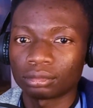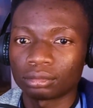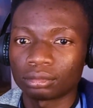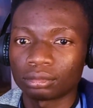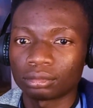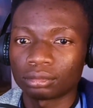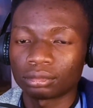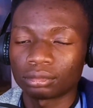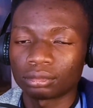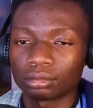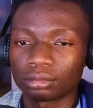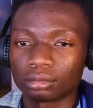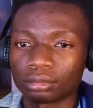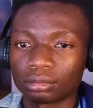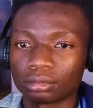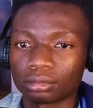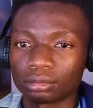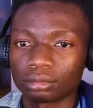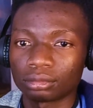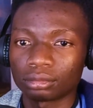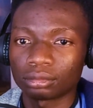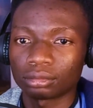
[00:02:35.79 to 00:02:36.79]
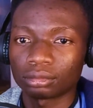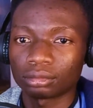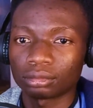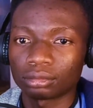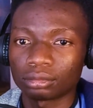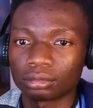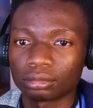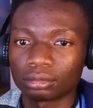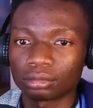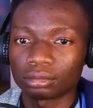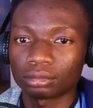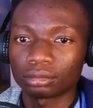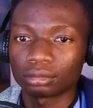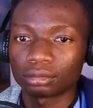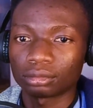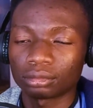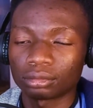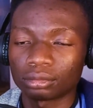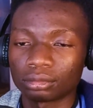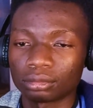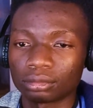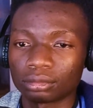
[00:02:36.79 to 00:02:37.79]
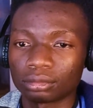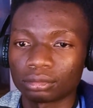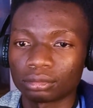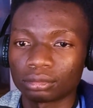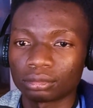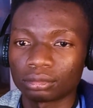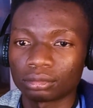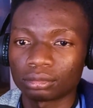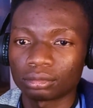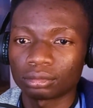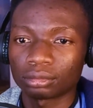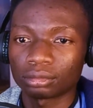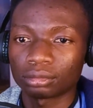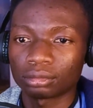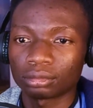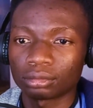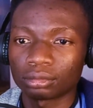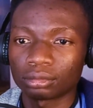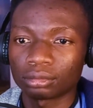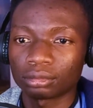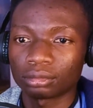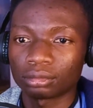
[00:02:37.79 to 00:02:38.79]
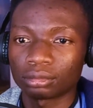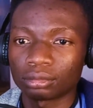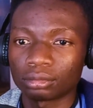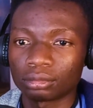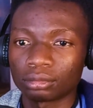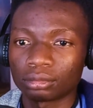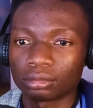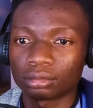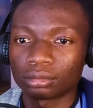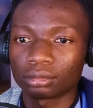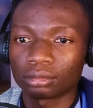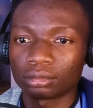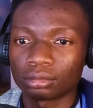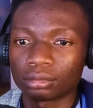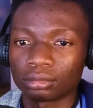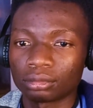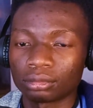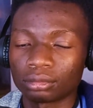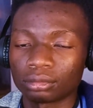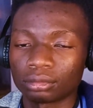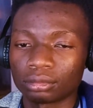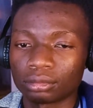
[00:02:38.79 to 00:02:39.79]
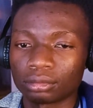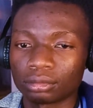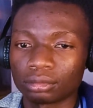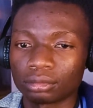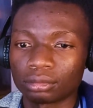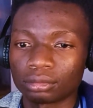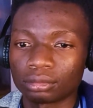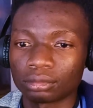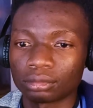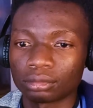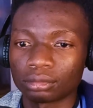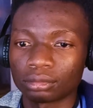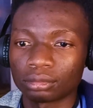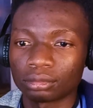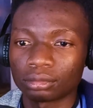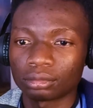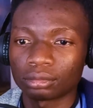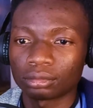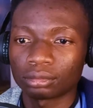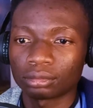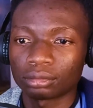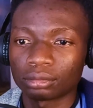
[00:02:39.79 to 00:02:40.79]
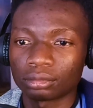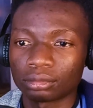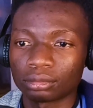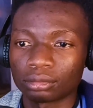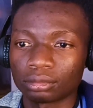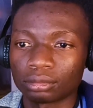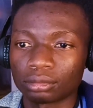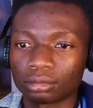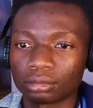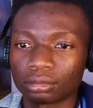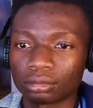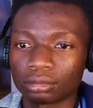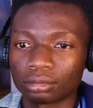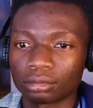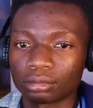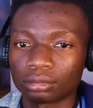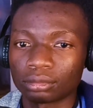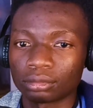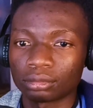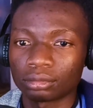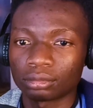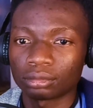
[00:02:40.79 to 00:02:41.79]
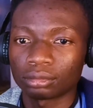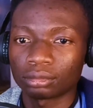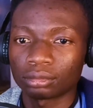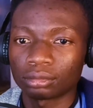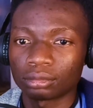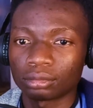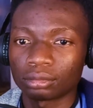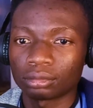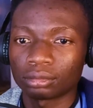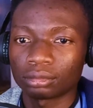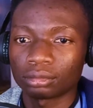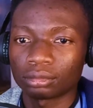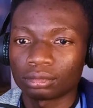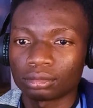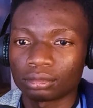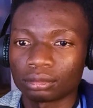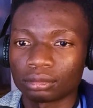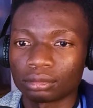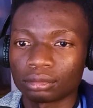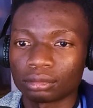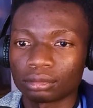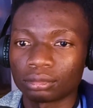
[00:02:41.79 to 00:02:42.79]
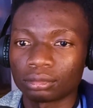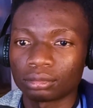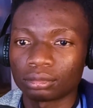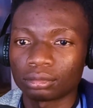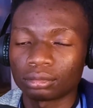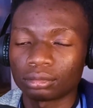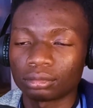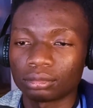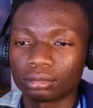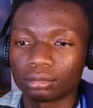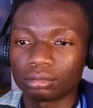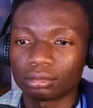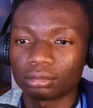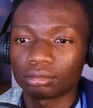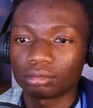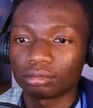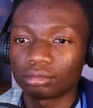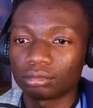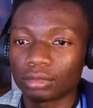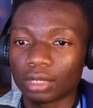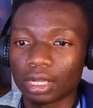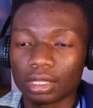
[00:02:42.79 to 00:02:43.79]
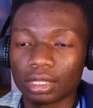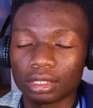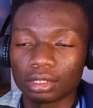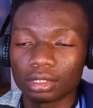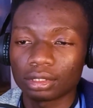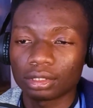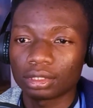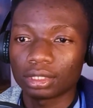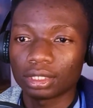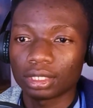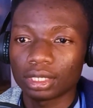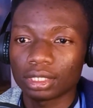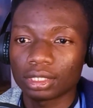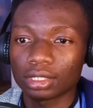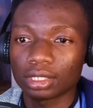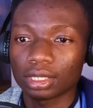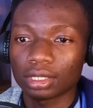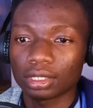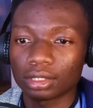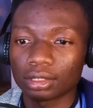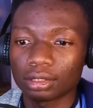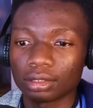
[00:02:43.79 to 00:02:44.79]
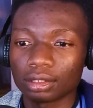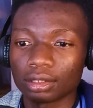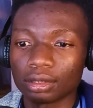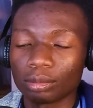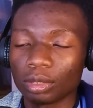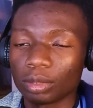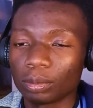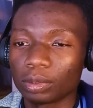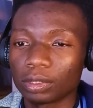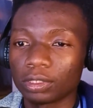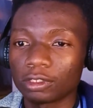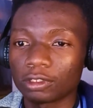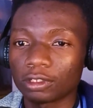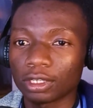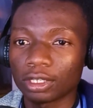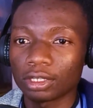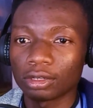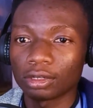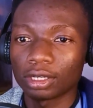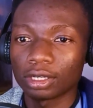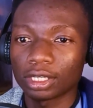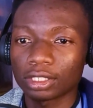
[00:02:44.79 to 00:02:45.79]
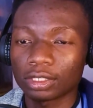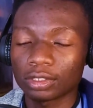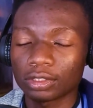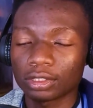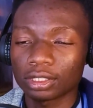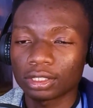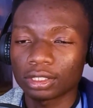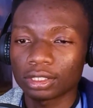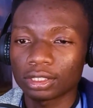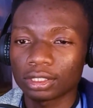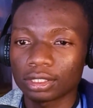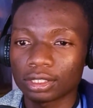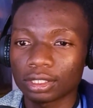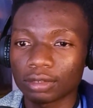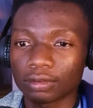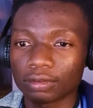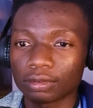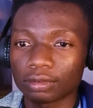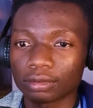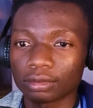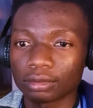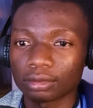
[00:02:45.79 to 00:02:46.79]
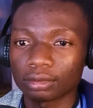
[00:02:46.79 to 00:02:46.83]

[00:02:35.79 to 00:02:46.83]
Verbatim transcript: July 4th. Fireworks do you nothing. Well, let's see what this does. Go, Gala! Nothing. Serious nothing. Maybe try your electricity stuff.